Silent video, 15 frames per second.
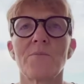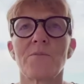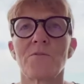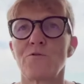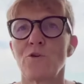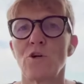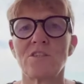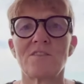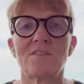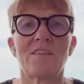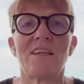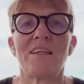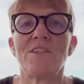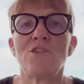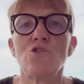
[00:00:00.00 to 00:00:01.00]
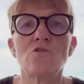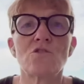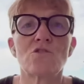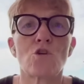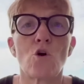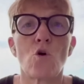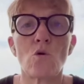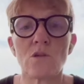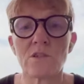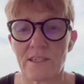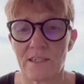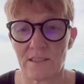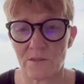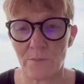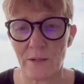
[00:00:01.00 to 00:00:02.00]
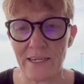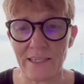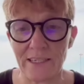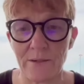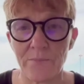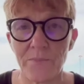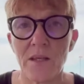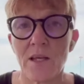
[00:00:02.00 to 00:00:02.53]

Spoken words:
First, they used gold as money.